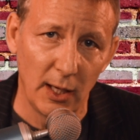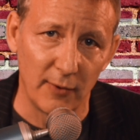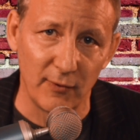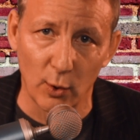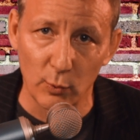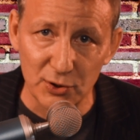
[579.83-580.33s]

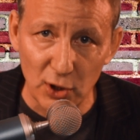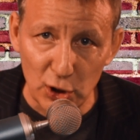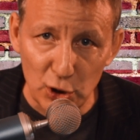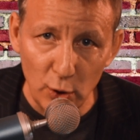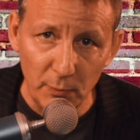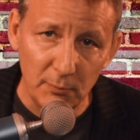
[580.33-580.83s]
and there was a
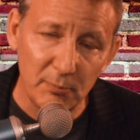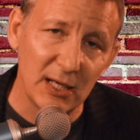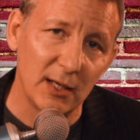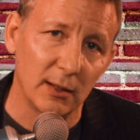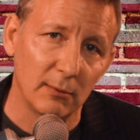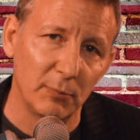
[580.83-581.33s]
human
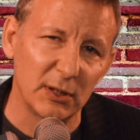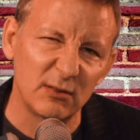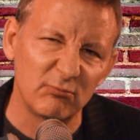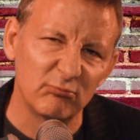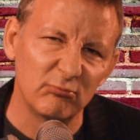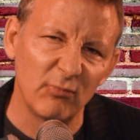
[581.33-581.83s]
being, but
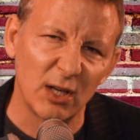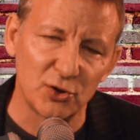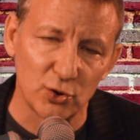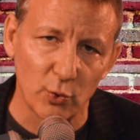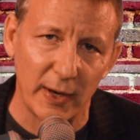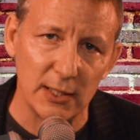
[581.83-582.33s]
a
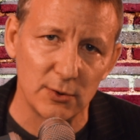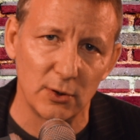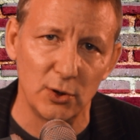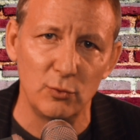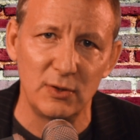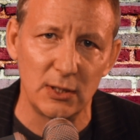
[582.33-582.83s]
stranger,
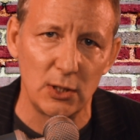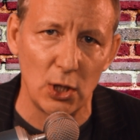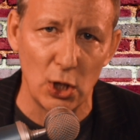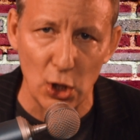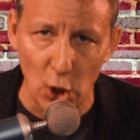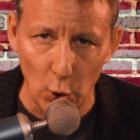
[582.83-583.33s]
you
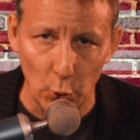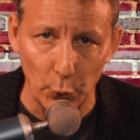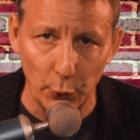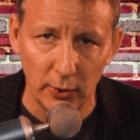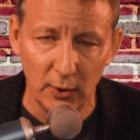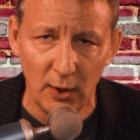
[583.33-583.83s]
didn't know